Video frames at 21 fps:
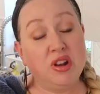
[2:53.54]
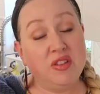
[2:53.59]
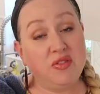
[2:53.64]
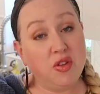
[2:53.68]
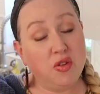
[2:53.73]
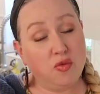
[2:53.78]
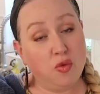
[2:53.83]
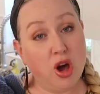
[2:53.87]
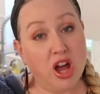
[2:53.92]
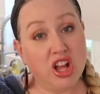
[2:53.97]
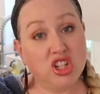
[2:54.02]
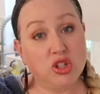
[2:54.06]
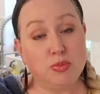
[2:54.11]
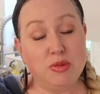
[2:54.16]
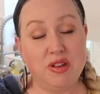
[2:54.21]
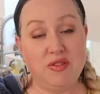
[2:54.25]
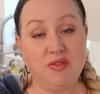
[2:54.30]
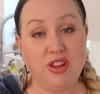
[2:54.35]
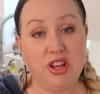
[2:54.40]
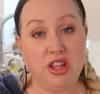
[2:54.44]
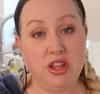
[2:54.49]
But if you've watched
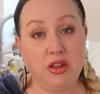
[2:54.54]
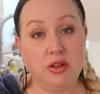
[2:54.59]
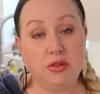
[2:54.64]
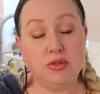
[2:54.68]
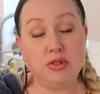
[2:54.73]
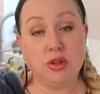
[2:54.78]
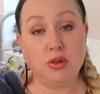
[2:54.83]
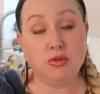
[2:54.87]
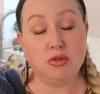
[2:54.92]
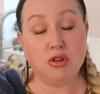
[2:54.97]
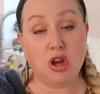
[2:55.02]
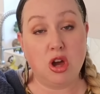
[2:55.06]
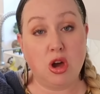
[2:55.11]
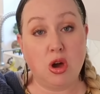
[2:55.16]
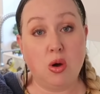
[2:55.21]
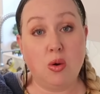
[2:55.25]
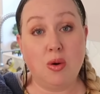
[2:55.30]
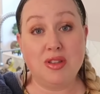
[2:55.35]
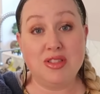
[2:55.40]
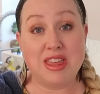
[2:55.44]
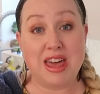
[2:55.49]
my videos, you
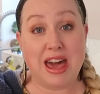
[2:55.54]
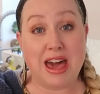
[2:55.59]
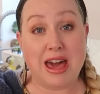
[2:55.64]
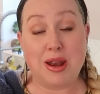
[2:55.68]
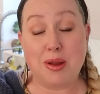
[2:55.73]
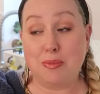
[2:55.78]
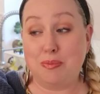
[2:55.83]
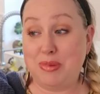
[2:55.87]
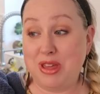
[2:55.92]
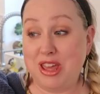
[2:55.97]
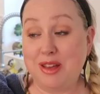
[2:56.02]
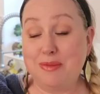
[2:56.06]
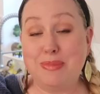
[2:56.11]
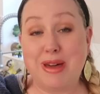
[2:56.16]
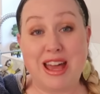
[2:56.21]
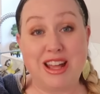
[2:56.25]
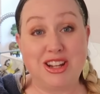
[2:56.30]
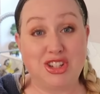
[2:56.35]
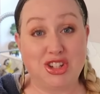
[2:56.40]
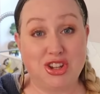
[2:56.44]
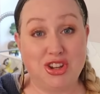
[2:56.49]
know that big
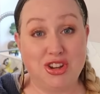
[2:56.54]
batch